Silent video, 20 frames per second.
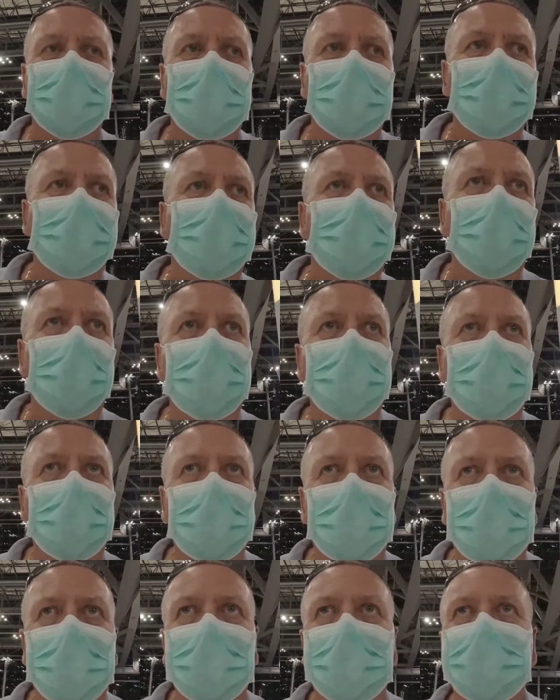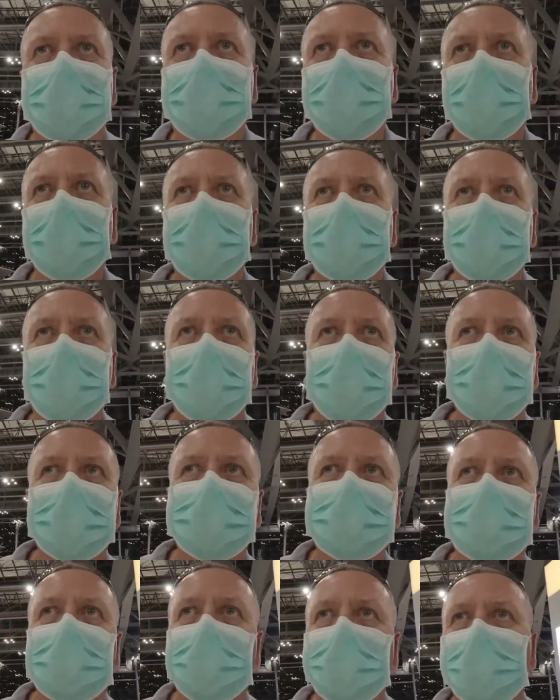layover in Tokyo of
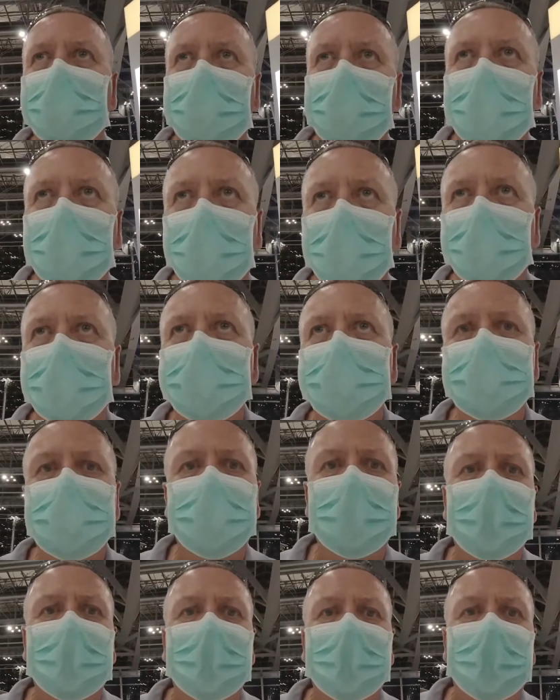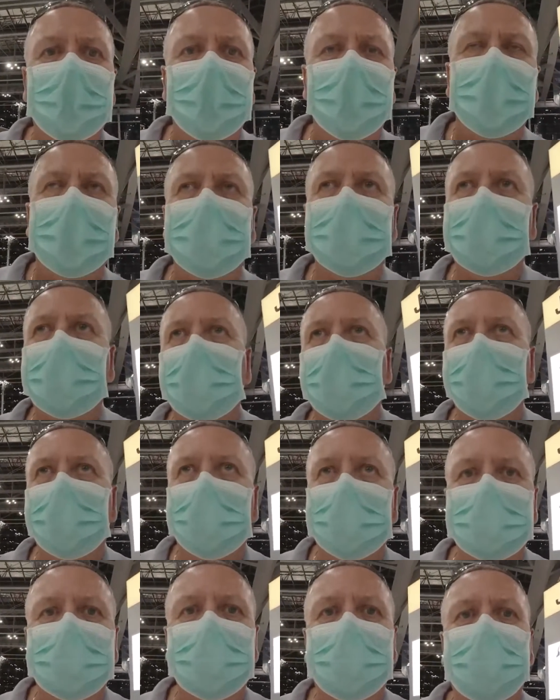7 hours, it gave
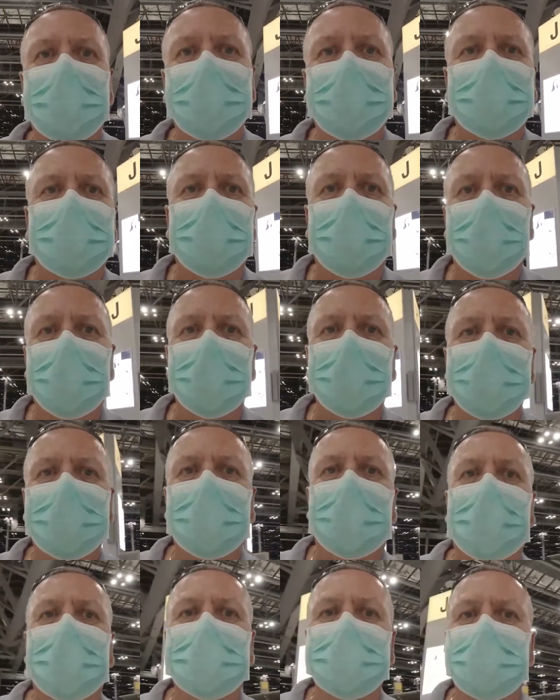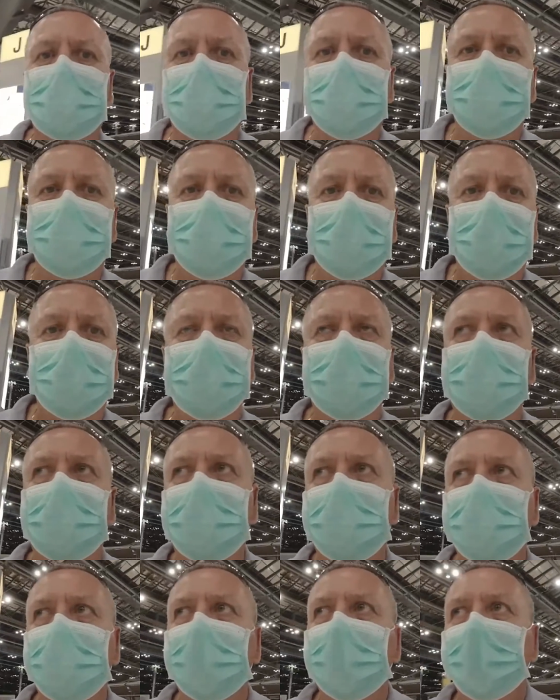us enough time to actually be able to
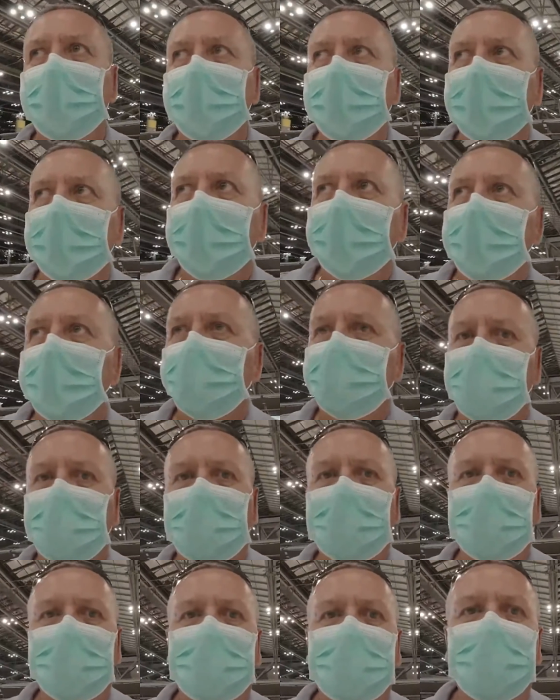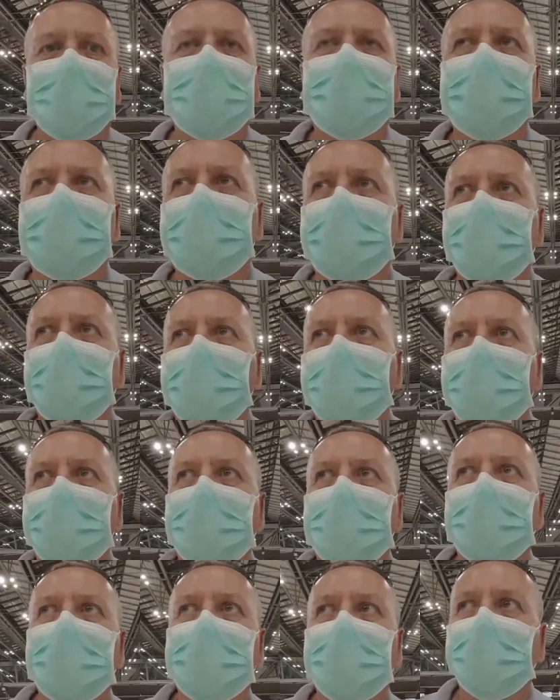fly through to
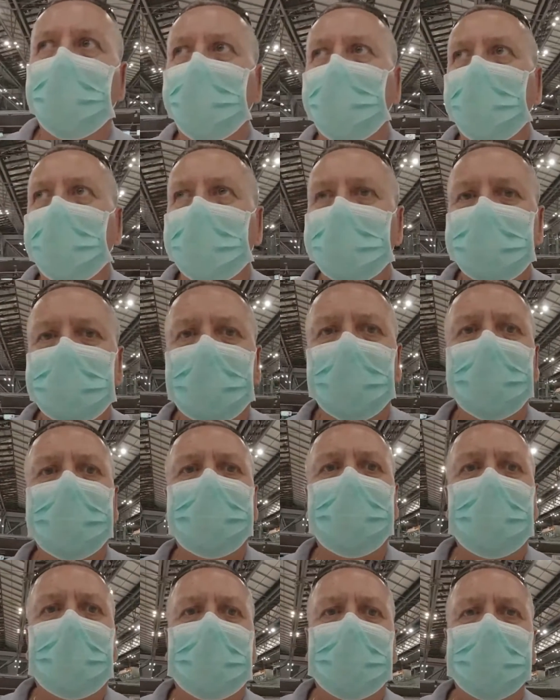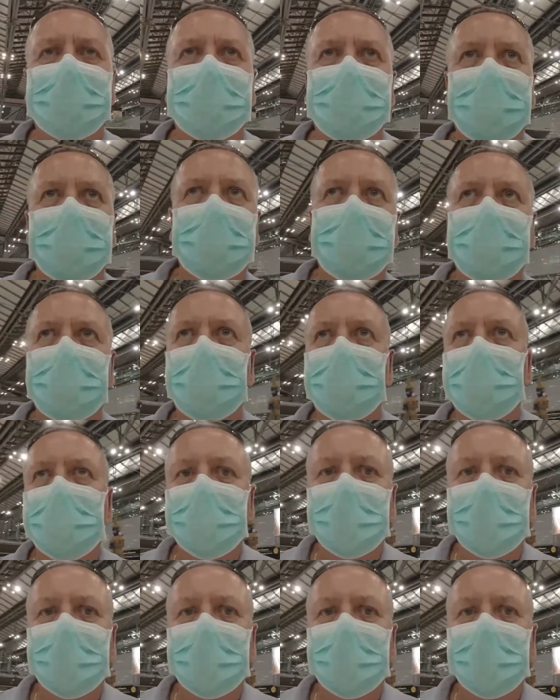Korea and then get back to